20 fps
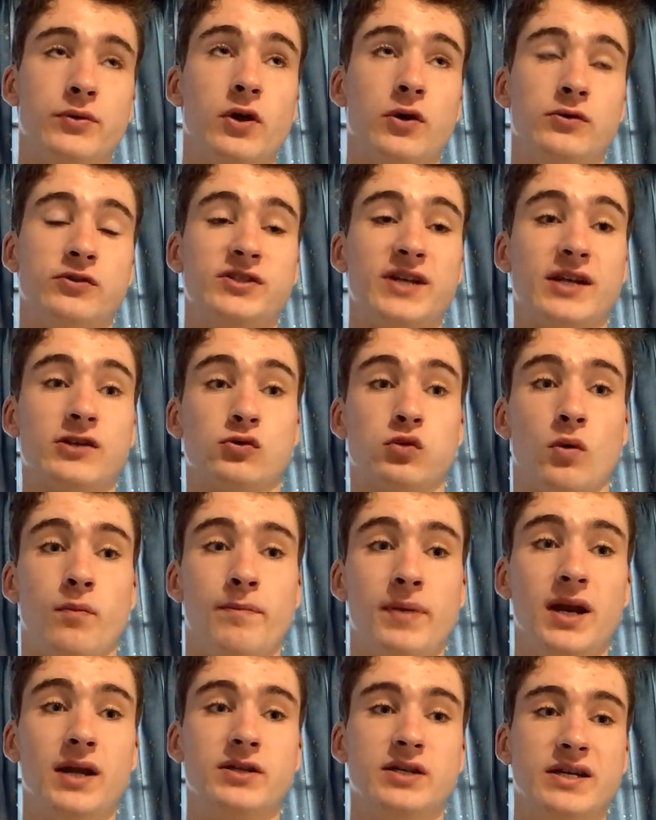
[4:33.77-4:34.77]

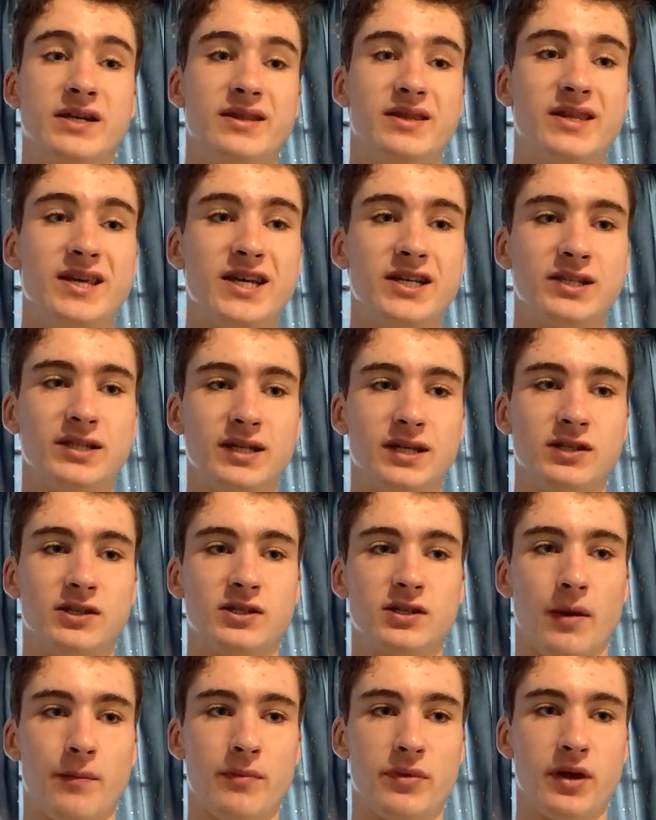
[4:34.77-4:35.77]
sensorability. This is
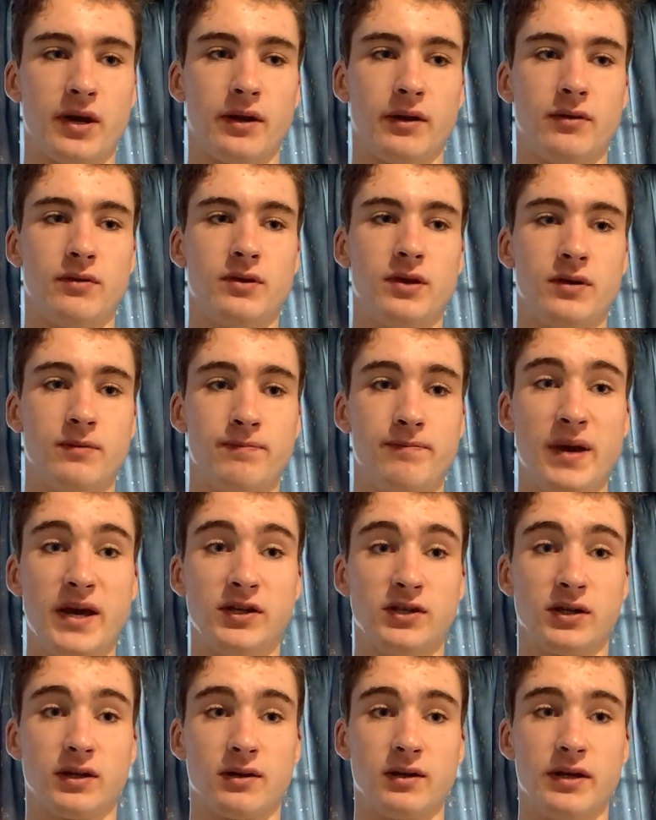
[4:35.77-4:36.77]
something that
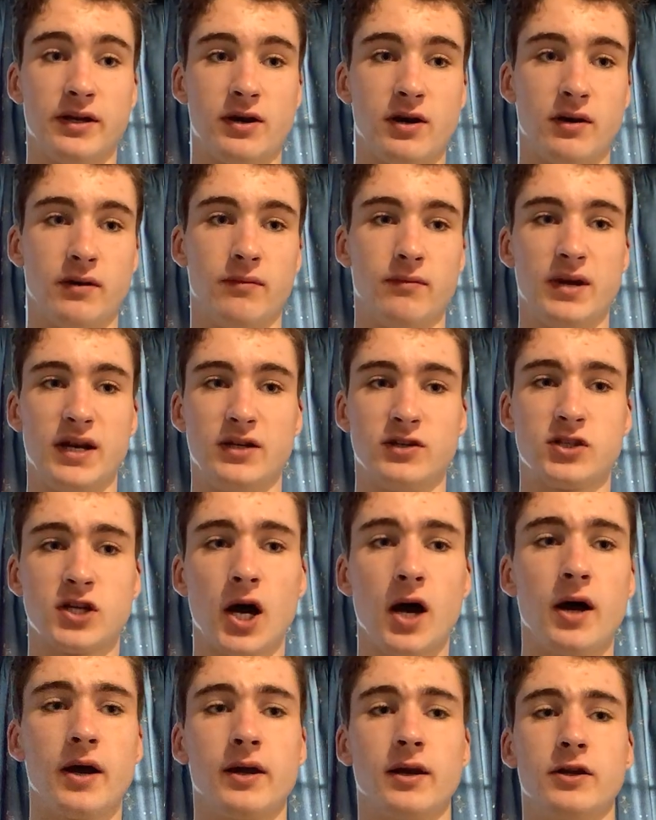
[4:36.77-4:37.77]
basically can
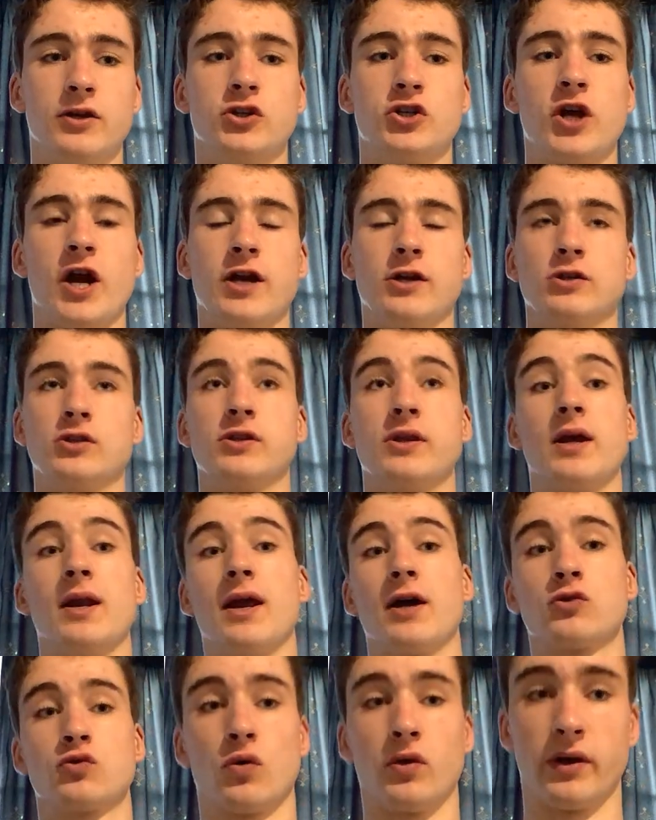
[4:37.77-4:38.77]
entirely change the
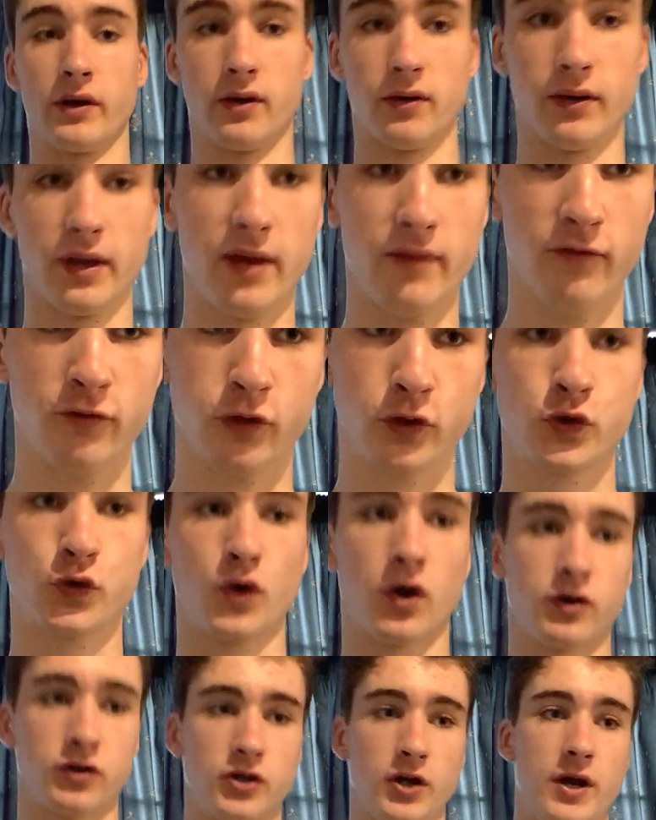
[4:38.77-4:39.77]
electronic
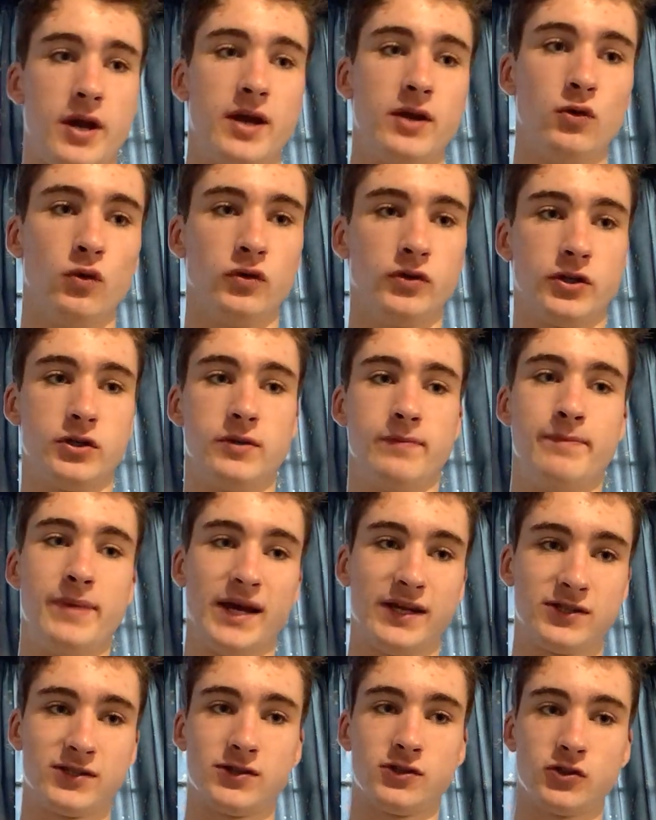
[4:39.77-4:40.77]
infrastructure in order to
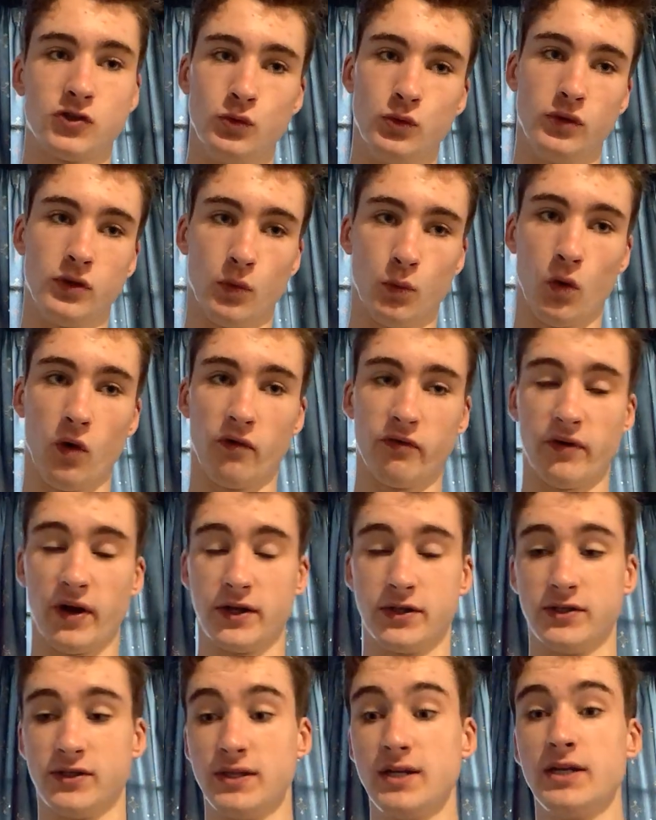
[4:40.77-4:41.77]
best suit the
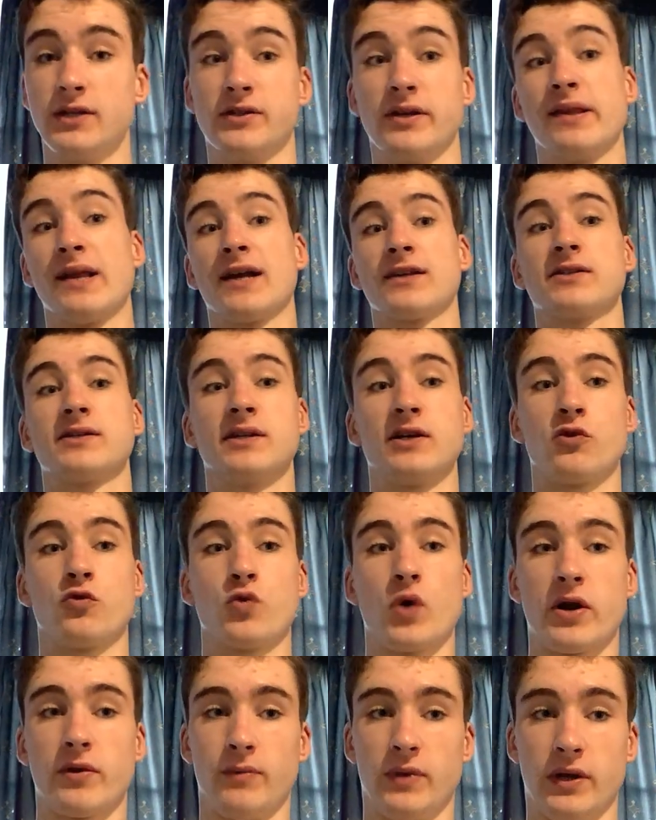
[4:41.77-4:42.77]
warfighter's needs, and that's an
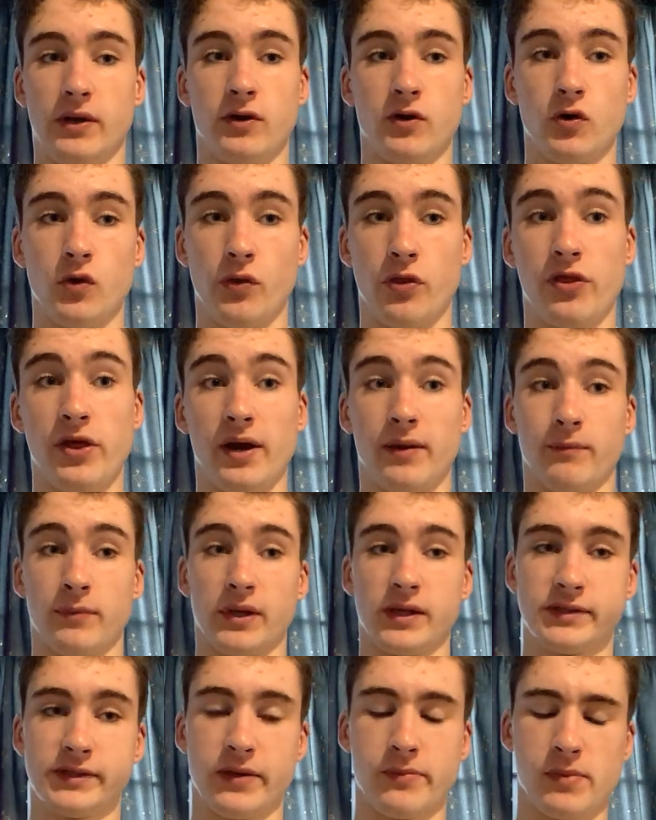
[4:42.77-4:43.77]
incredibly good thing,
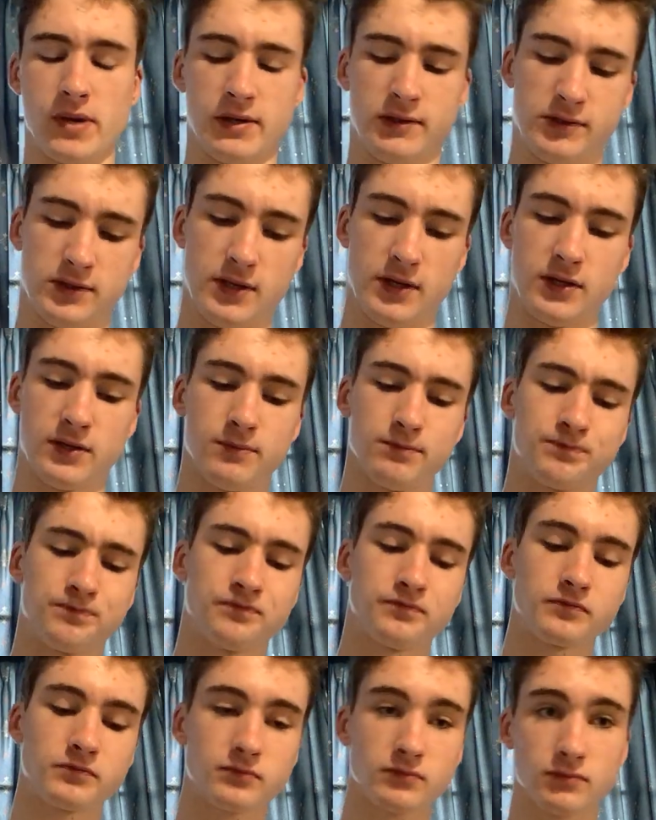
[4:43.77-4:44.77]
because it means that
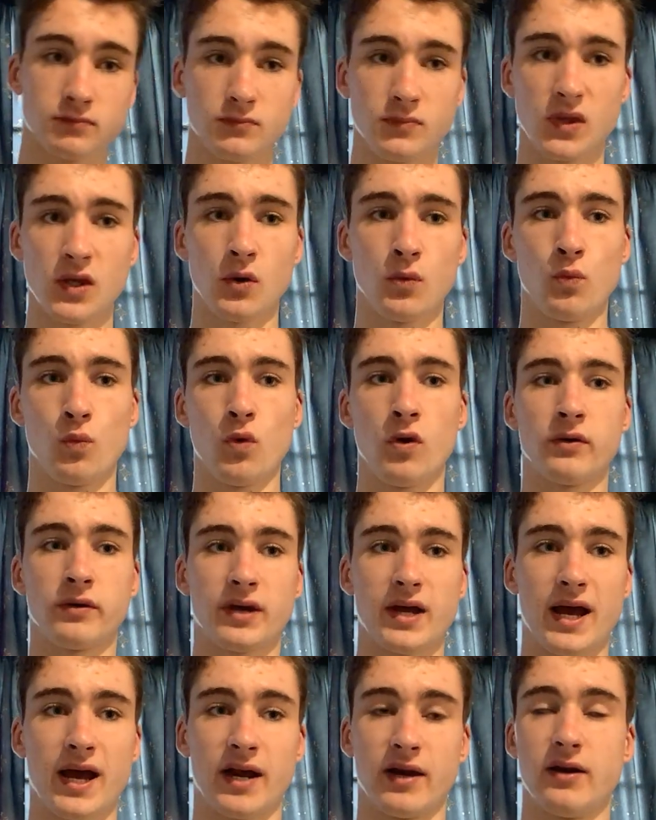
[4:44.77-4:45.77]
one
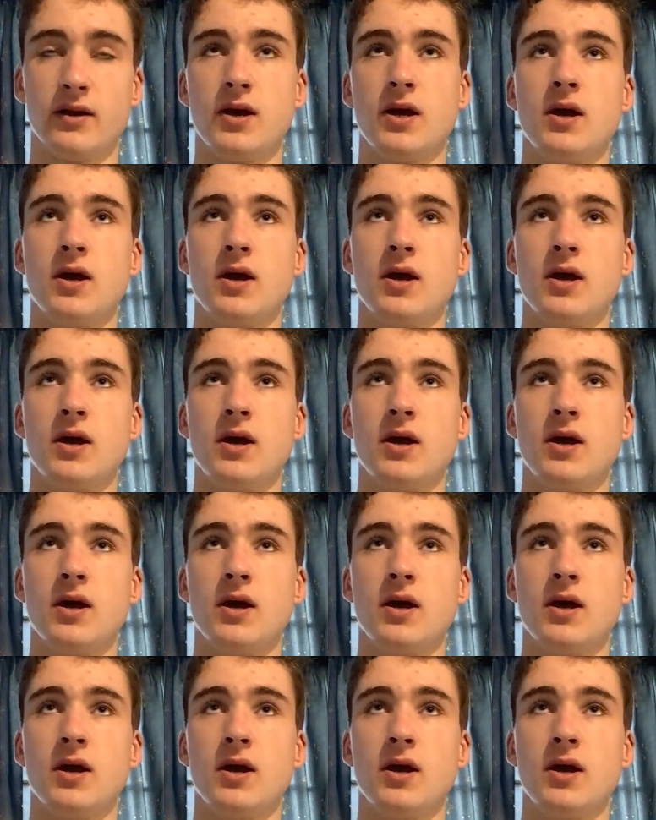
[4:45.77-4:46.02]
can